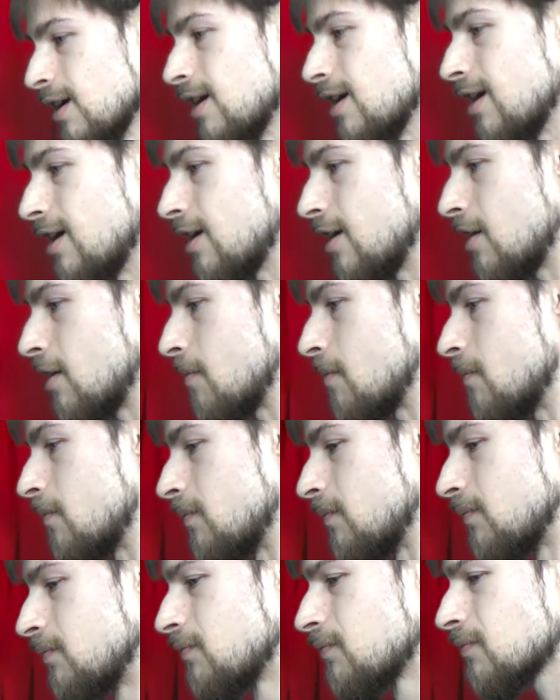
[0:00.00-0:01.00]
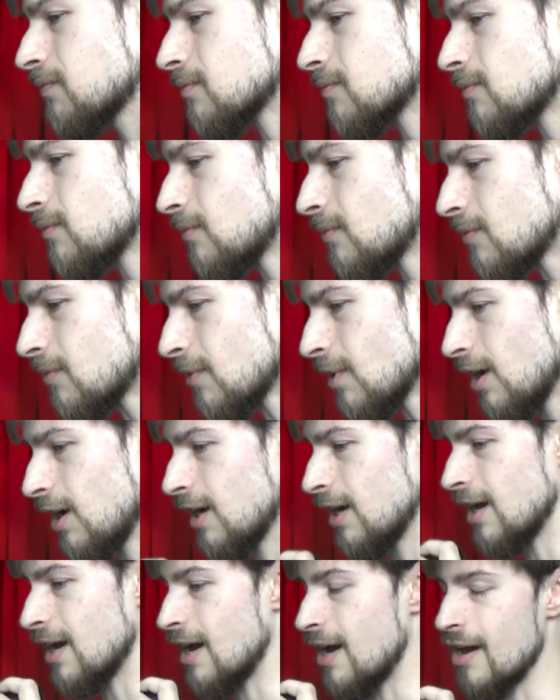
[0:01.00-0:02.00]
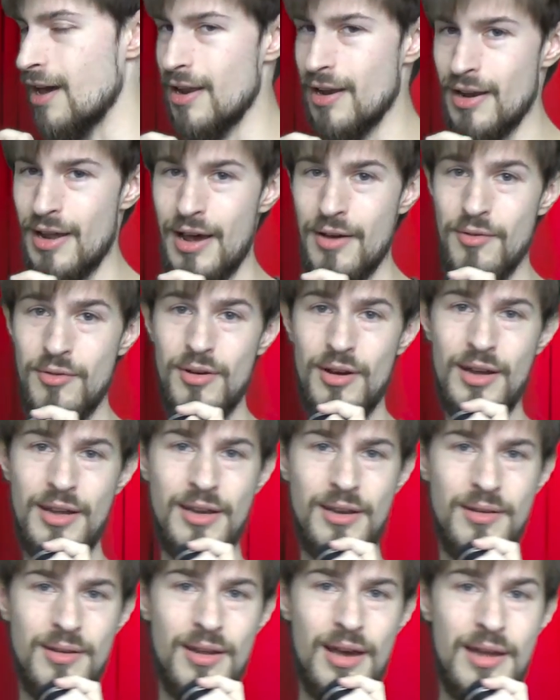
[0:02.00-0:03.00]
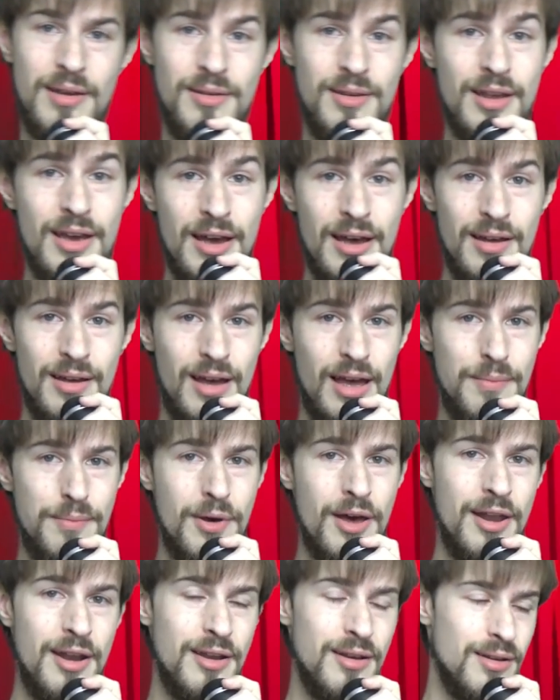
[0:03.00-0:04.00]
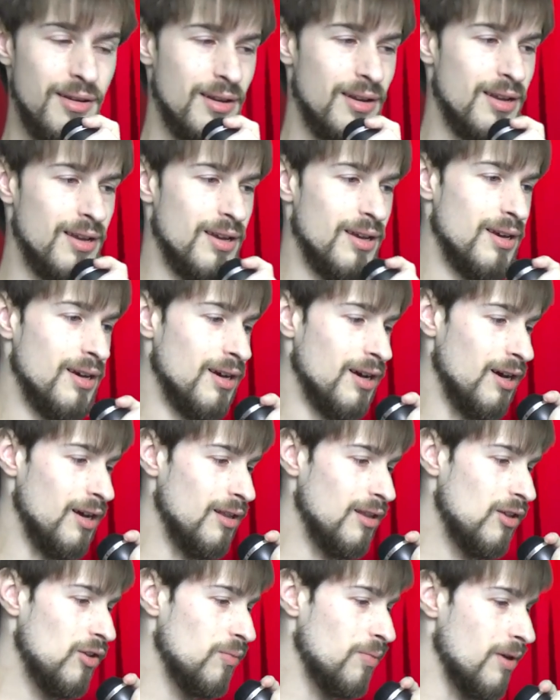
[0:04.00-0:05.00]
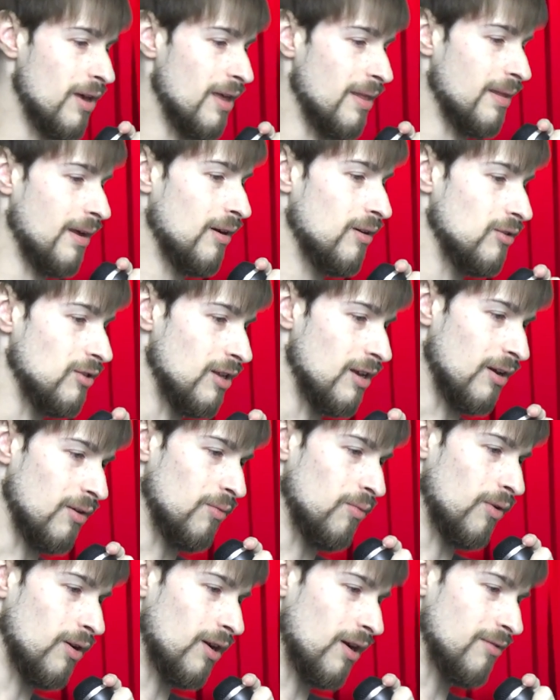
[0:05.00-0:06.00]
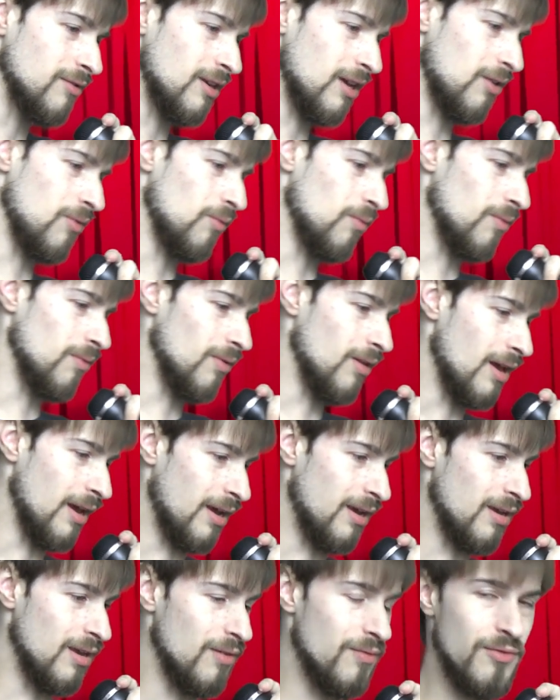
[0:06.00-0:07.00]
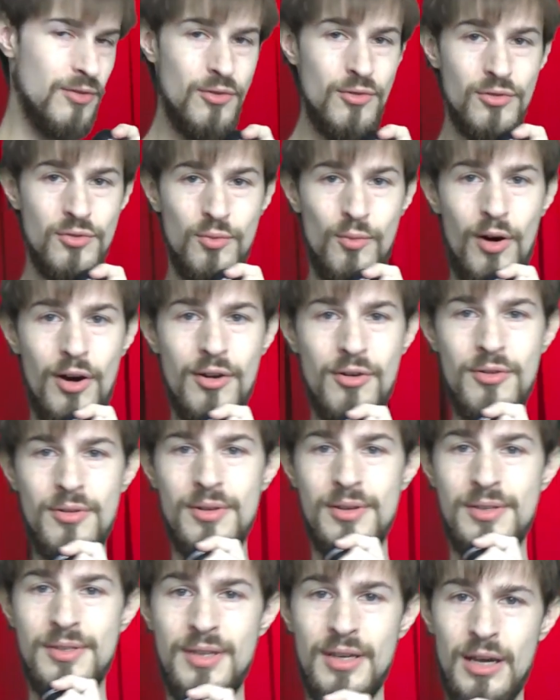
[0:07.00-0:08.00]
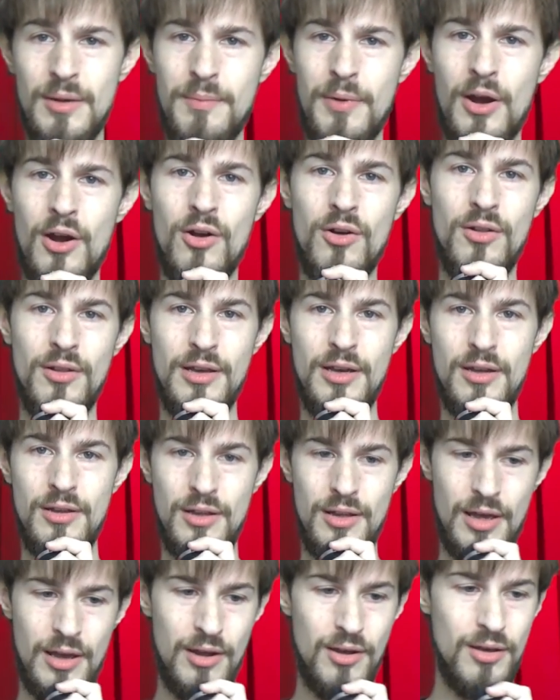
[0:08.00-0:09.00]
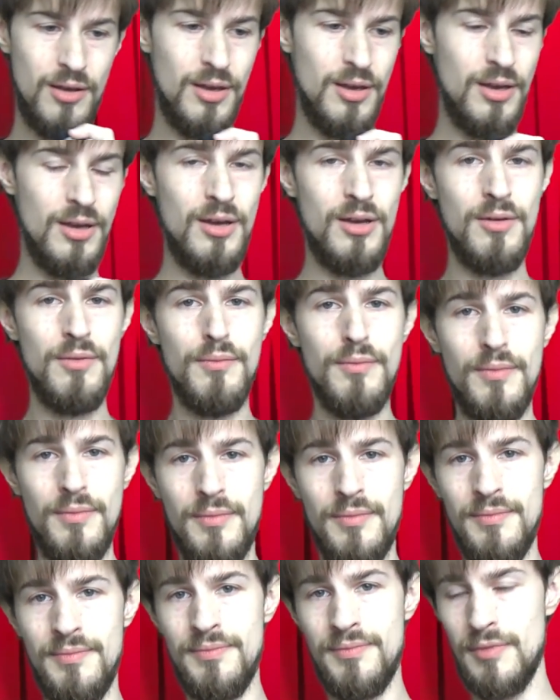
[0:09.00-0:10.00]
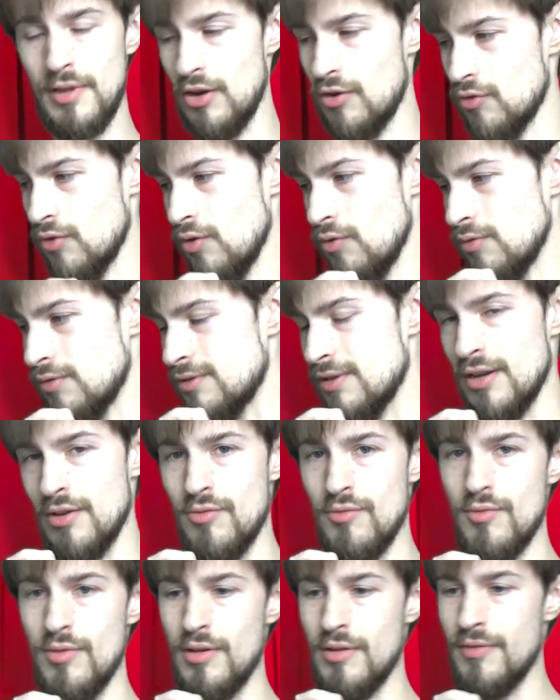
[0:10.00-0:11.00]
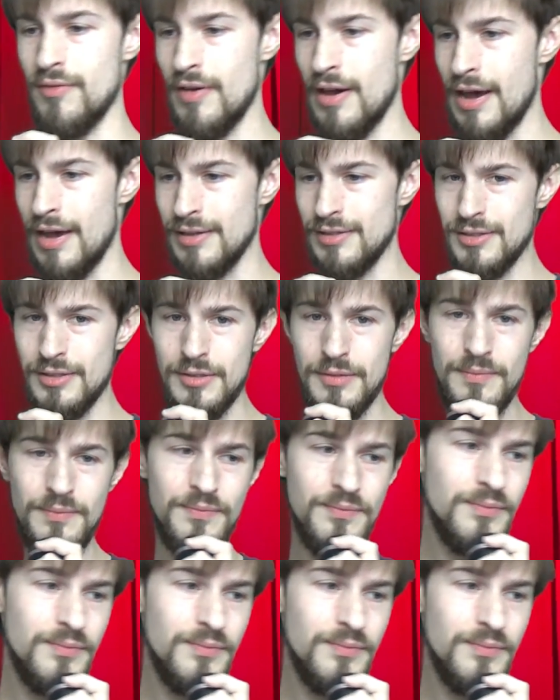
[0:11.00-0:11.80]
Um, and I, I, I, yeah, I pet it a little bit, and I was like, I was like, like if you just water this thing, apparently it like it grows like really fast.